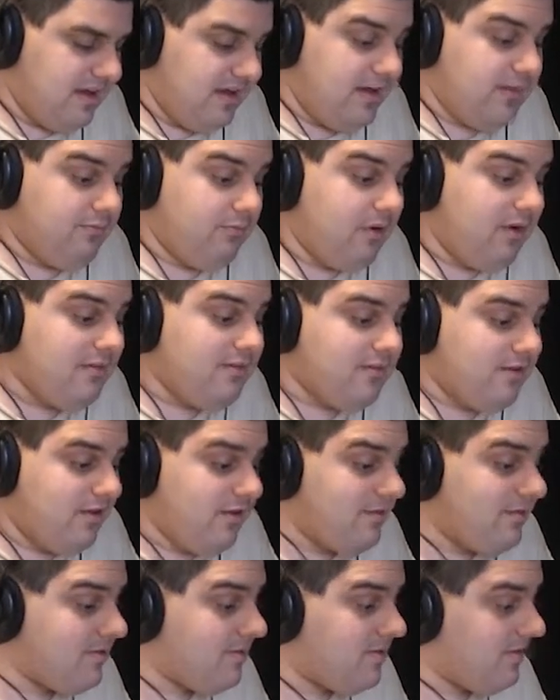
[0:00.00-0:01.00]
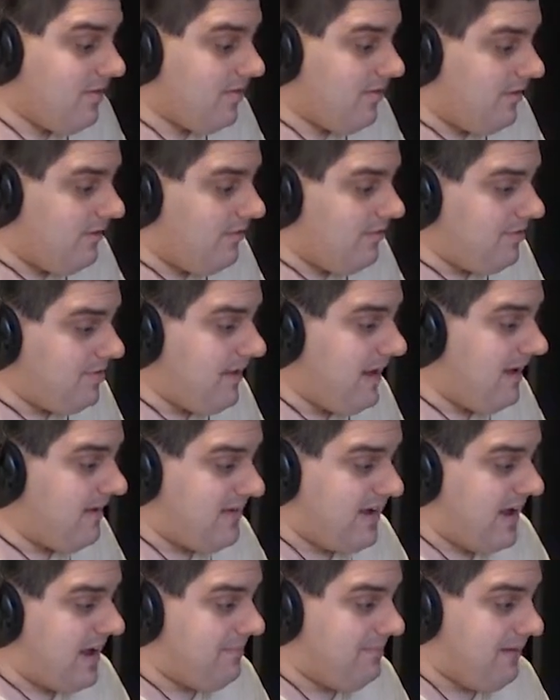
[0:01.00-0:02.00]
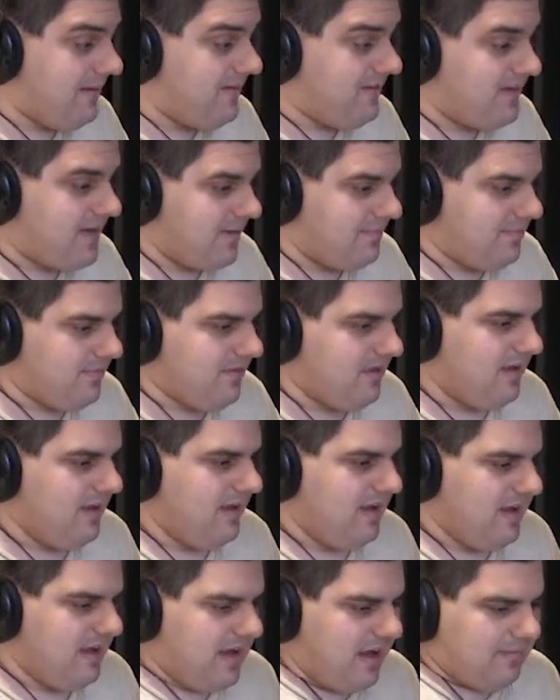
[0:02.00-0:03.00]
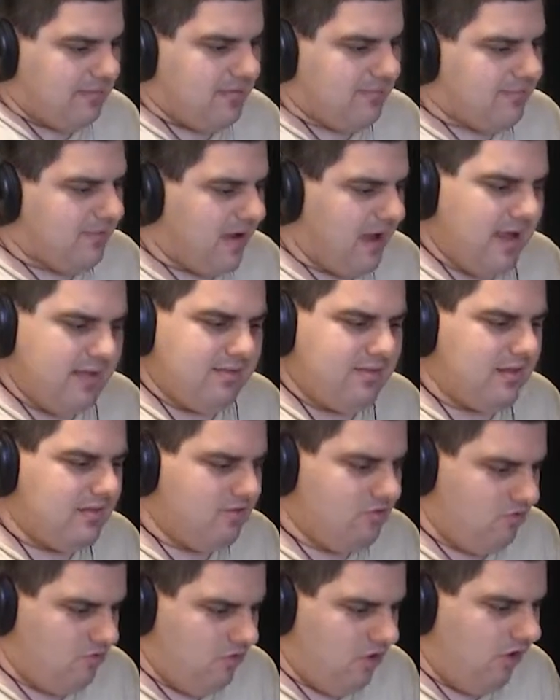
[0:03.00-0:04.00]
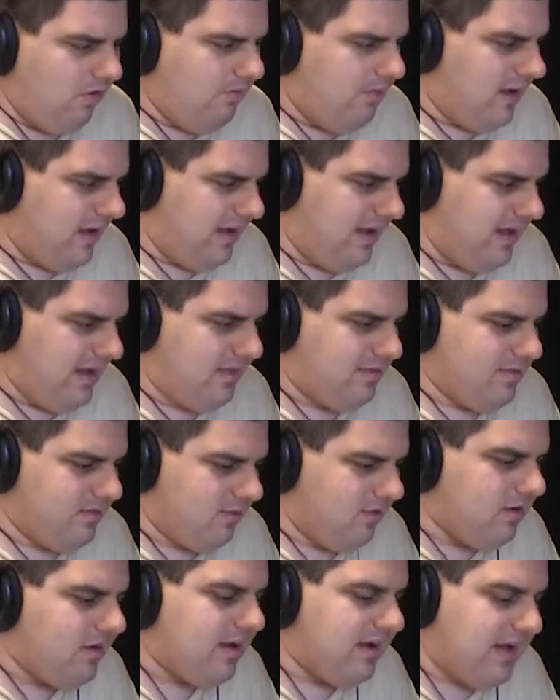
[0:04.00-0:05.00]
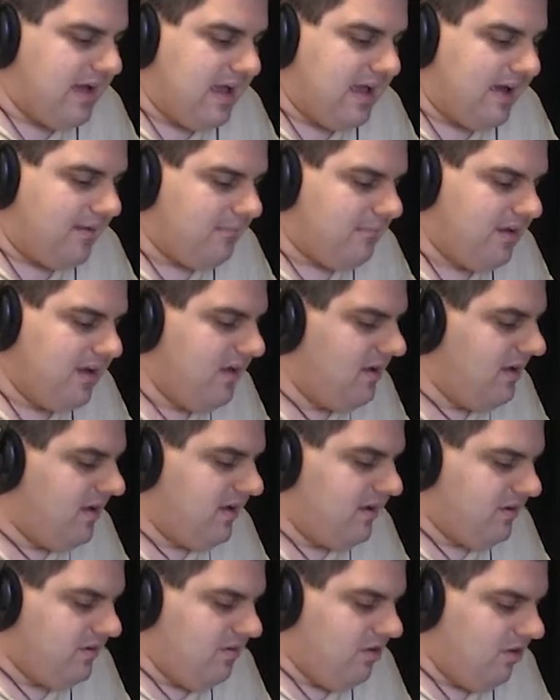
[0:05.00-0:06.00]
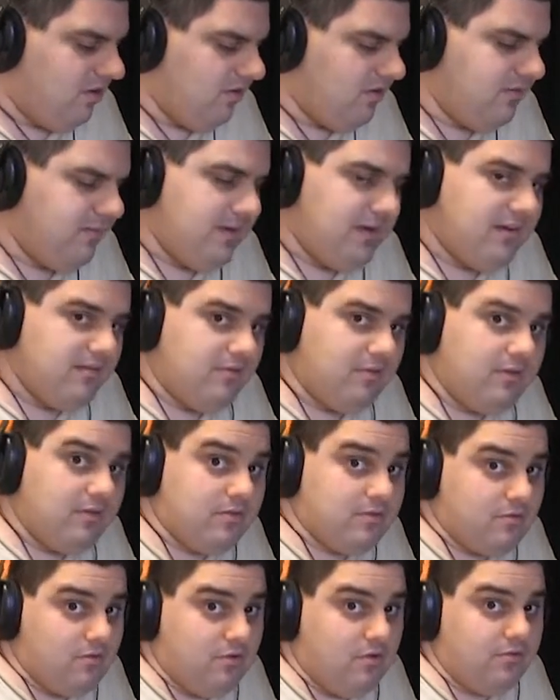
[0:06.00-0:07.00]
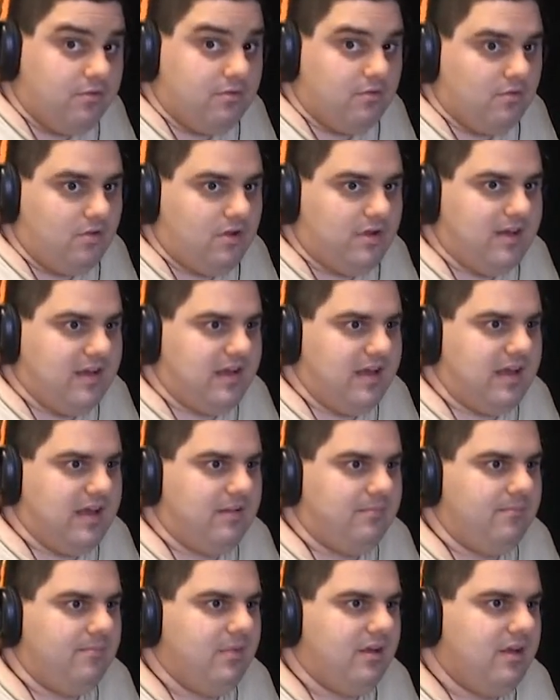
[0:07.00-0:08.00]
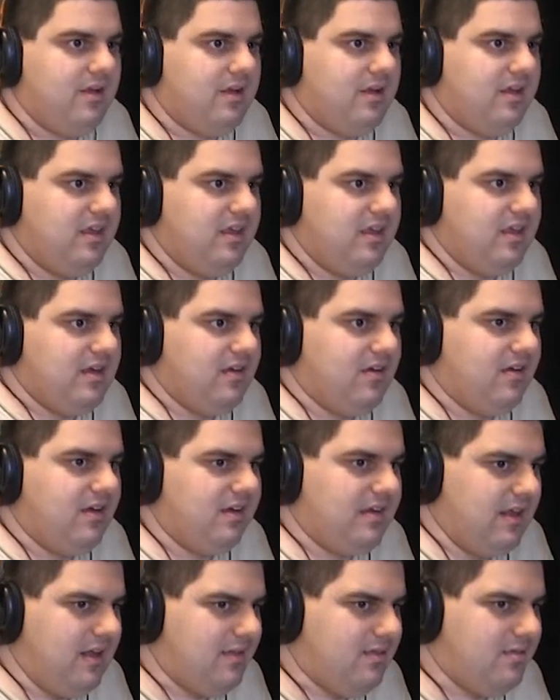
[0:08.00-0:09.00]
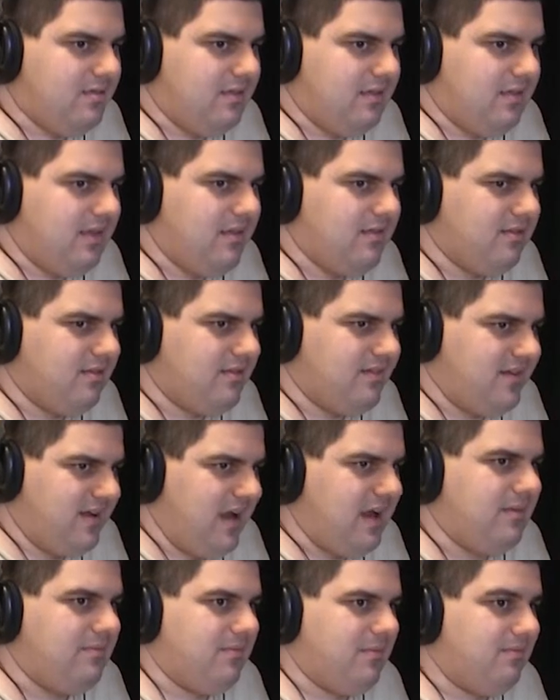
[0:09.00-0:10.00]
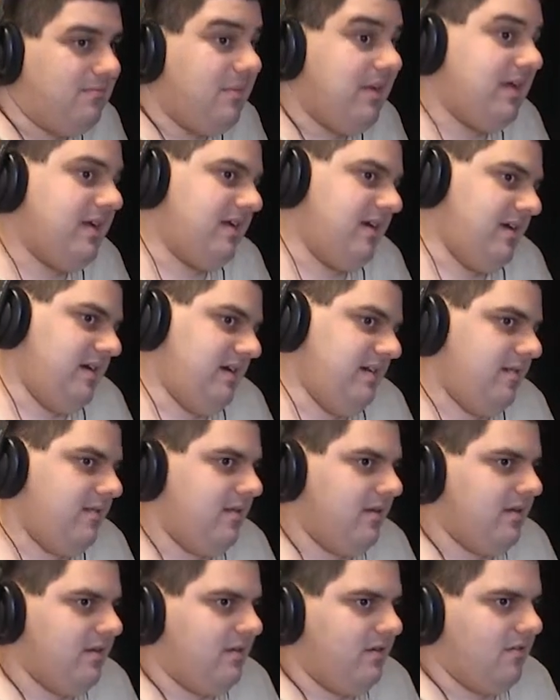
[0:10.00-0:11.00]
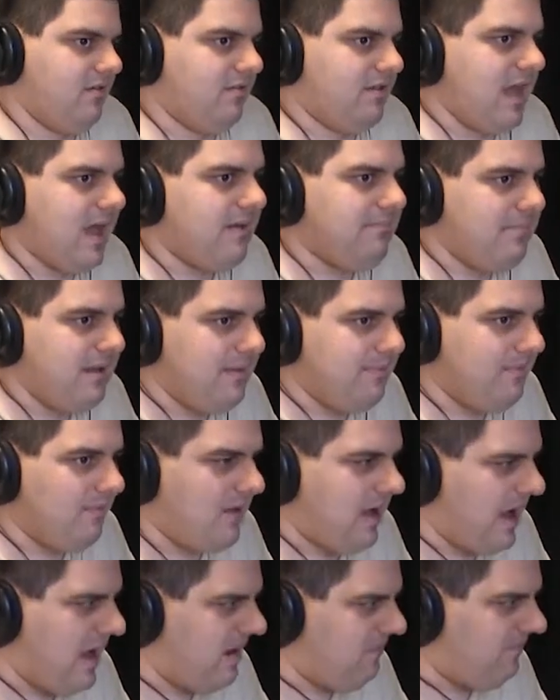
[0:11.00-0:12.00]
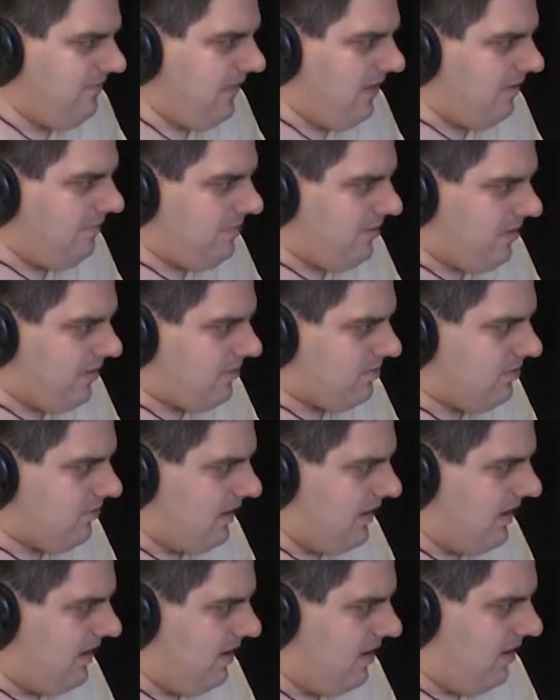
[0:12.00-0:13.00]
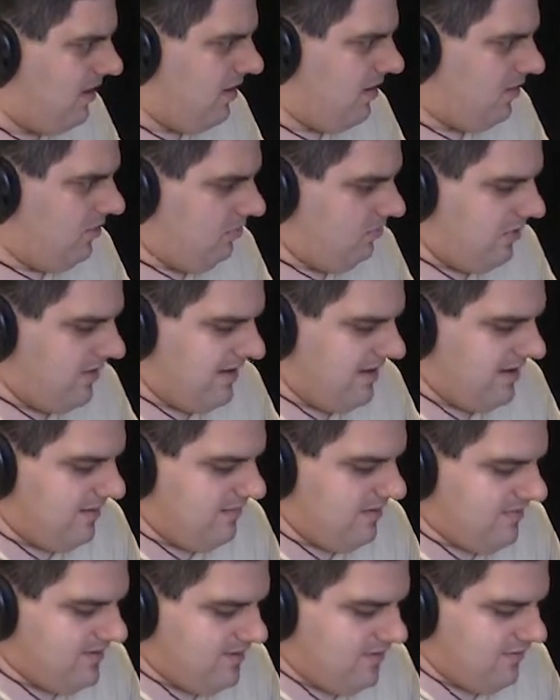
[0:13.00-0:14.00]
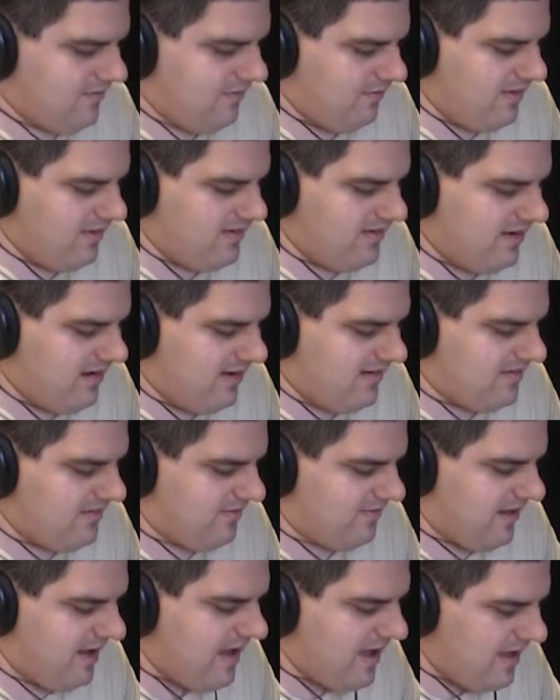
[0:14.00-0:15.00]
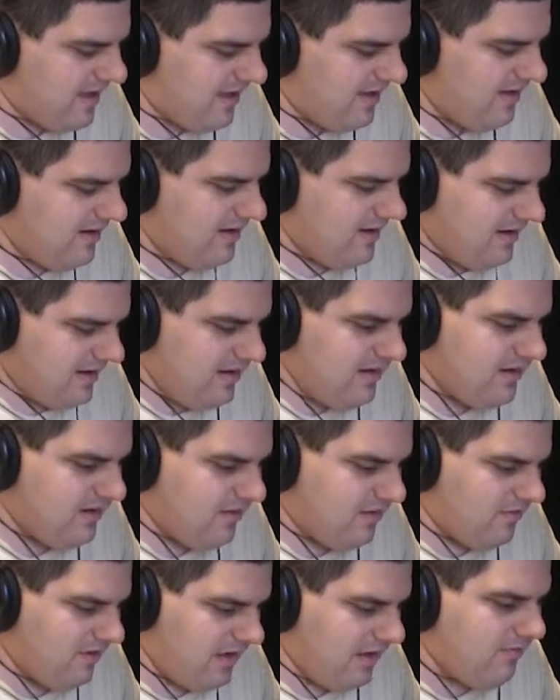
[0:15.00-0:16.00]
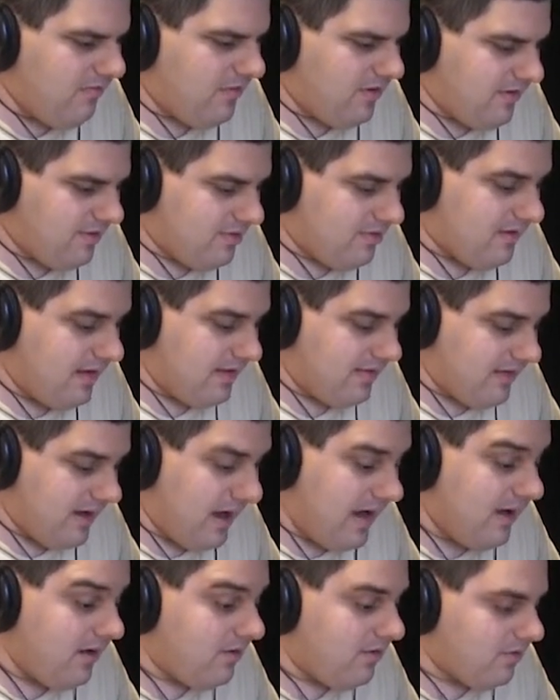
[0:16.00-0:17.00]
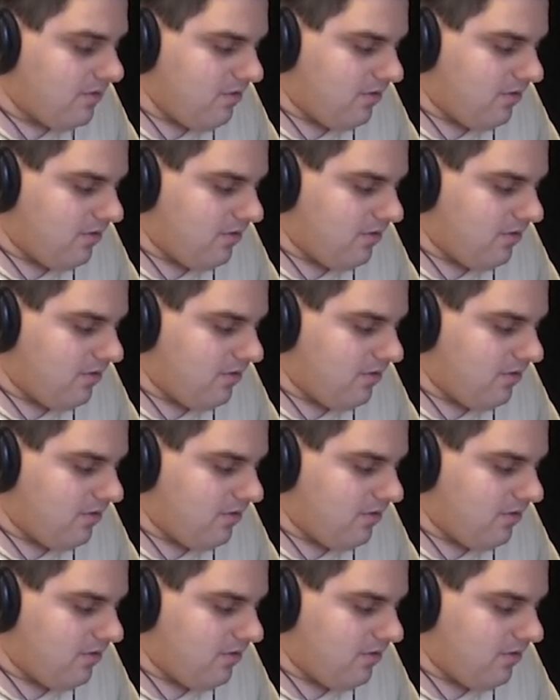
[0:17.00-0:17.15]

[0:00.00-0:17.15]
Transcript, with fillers: And he's won two two state championships, and I'm surprised that nobody is looking at him. No Division One schools are looking at him, you know, and that's and that's a shame because you know a lot of people. I felt personally when I'm sure when Sean Charette, you know, he won a state title.